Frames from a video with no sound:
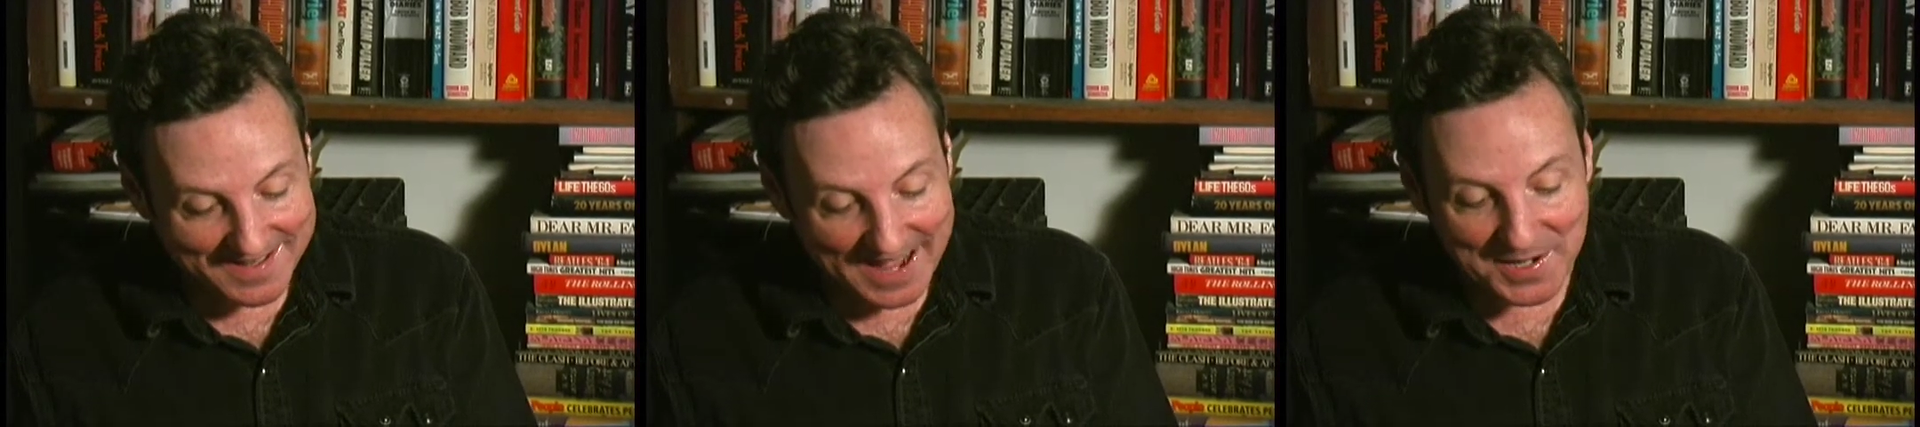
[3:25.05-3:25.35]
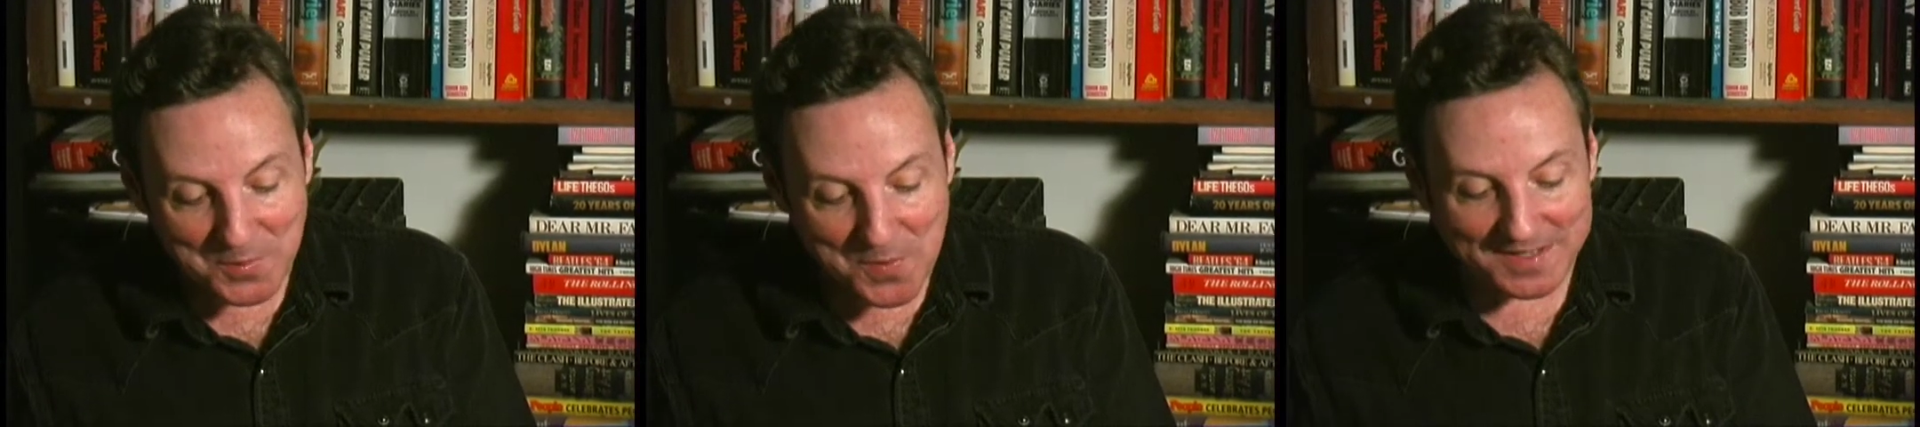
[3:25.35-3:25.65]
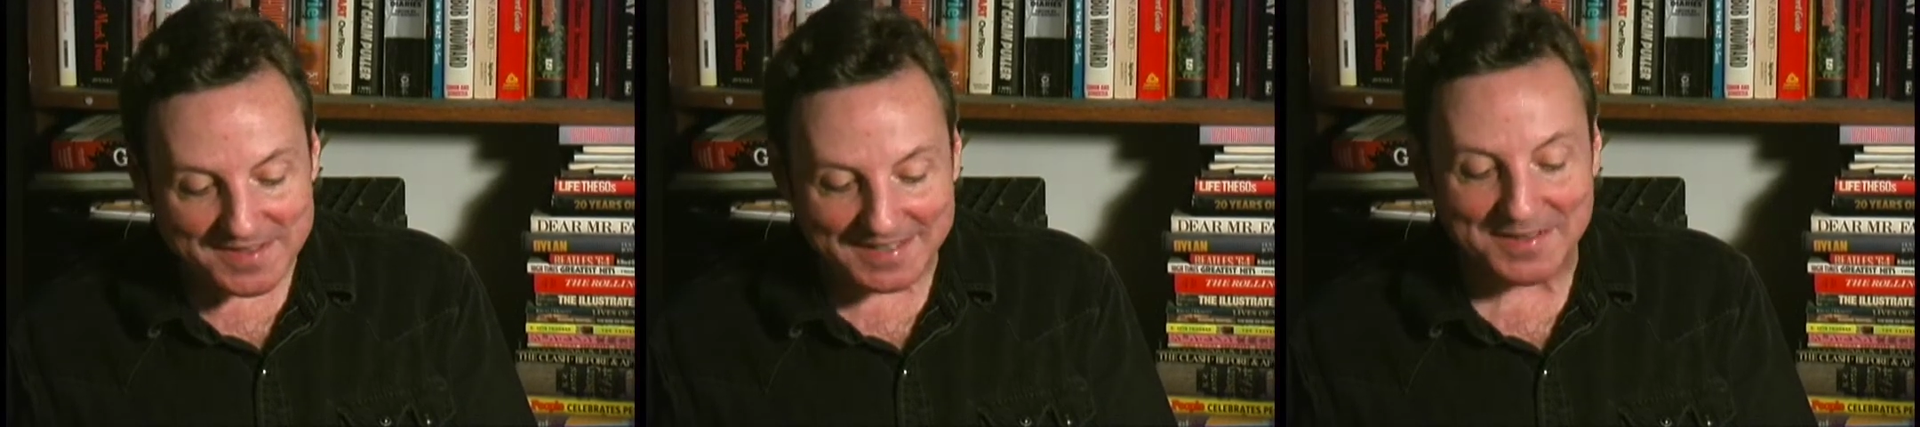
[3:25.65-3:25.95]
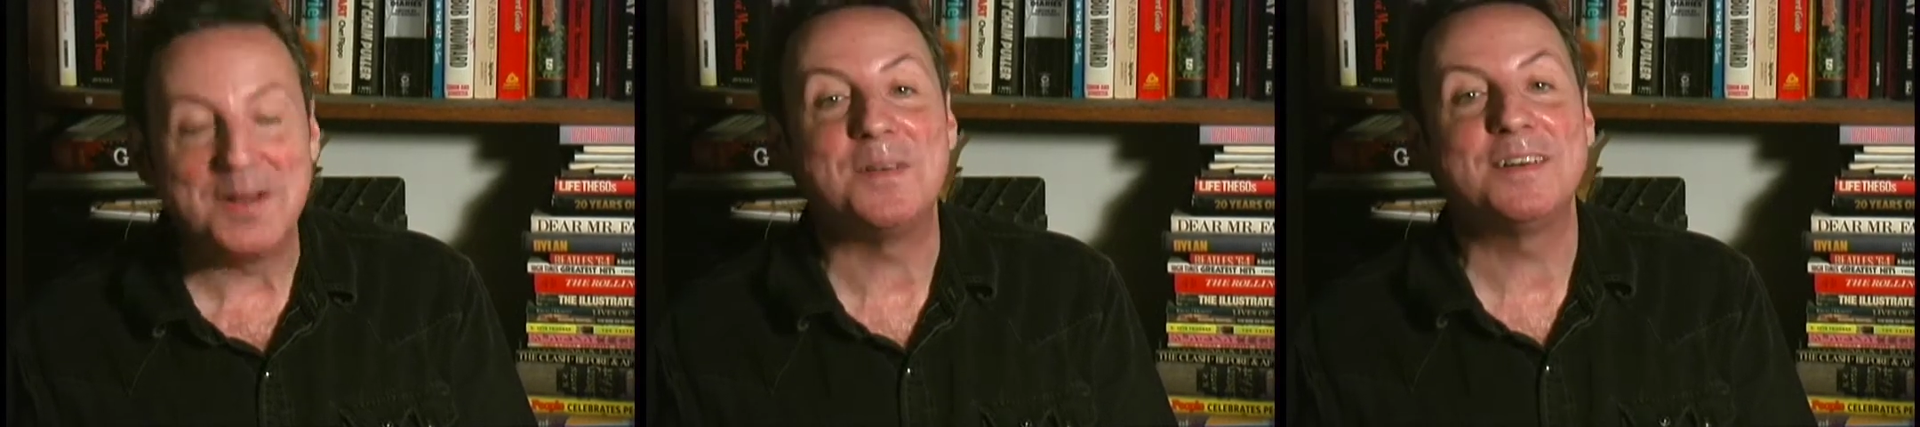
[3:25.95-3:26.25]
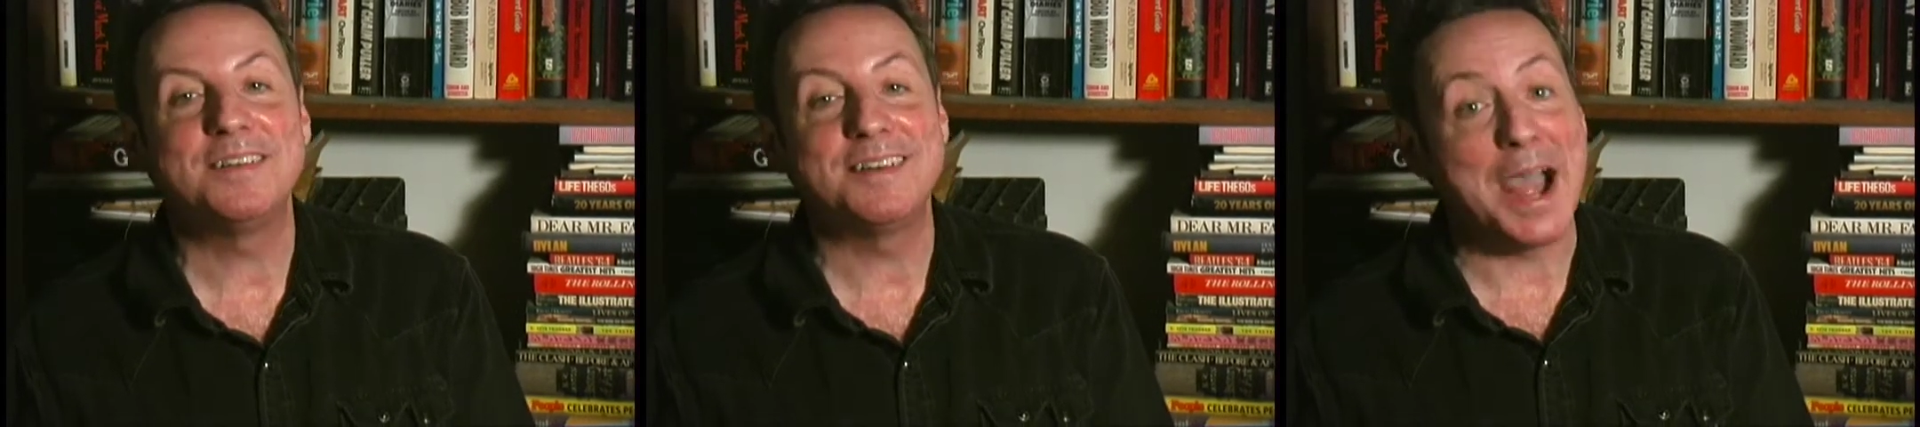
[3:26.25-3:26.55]
I knew one thing though,
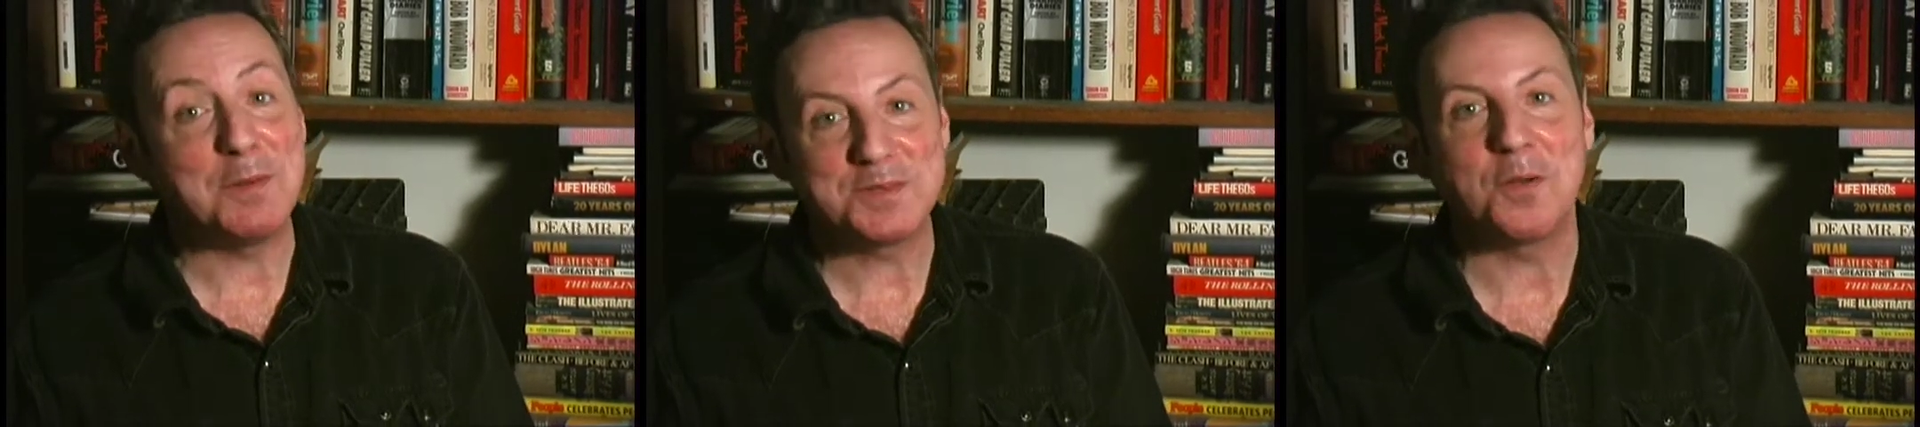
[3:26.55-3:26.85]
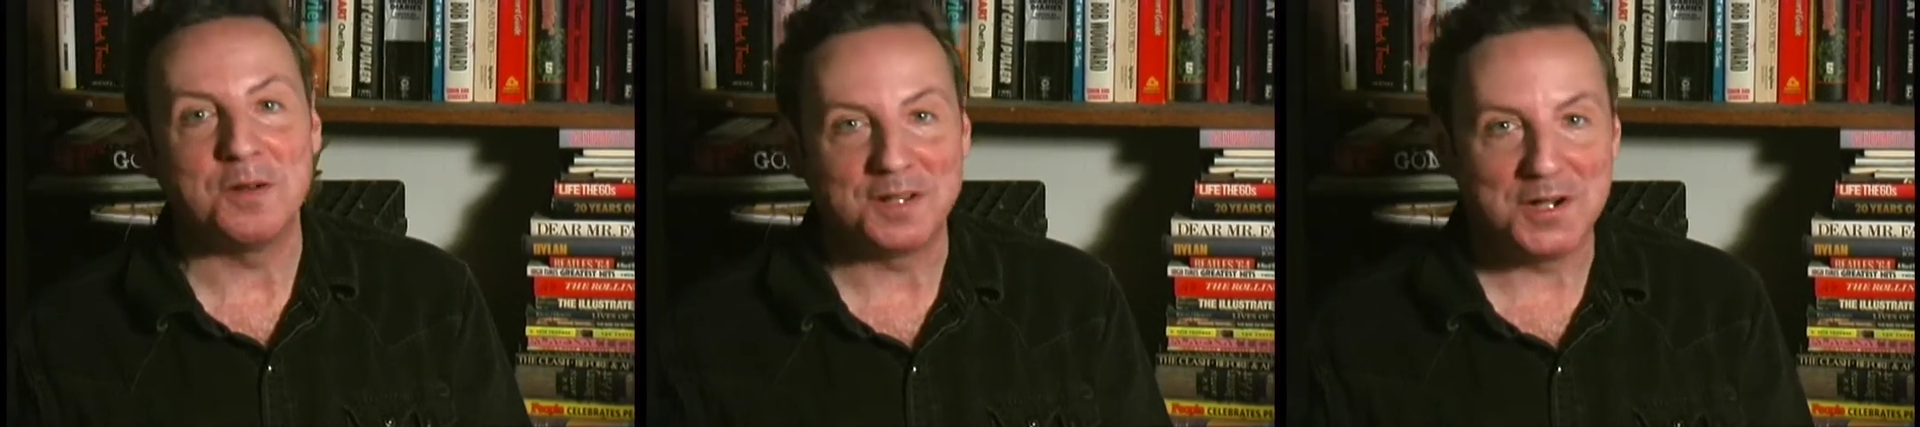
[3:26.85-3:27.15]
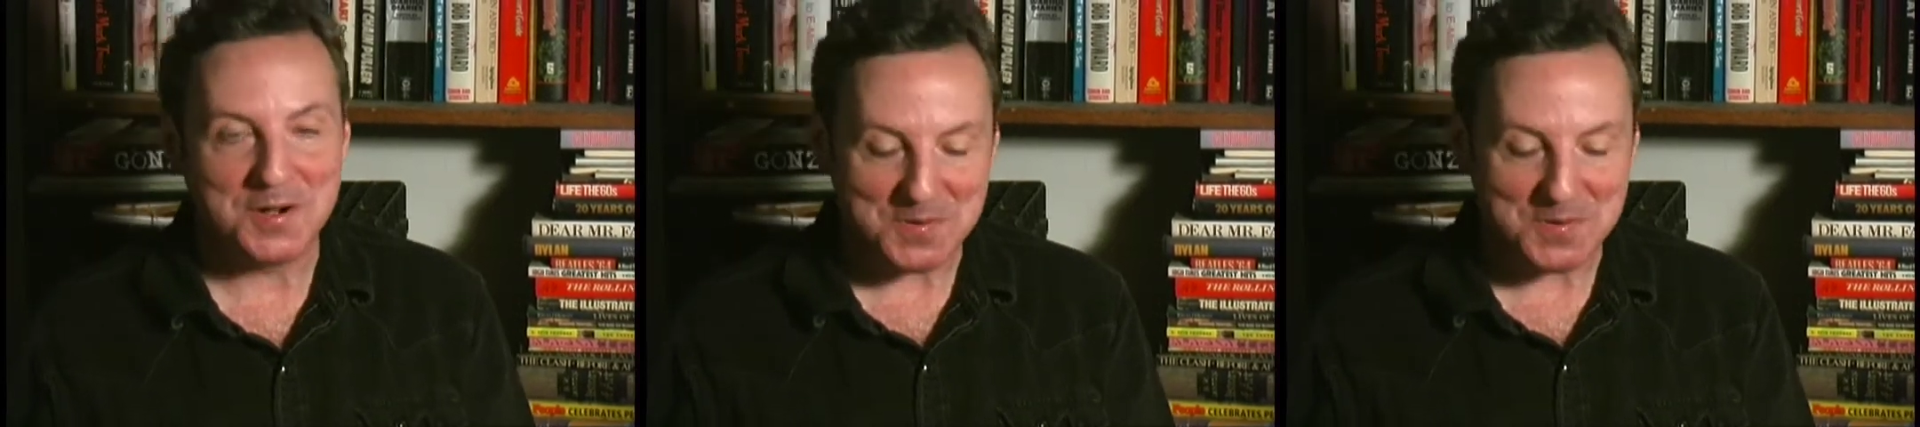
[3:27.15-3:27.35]
I was going to go.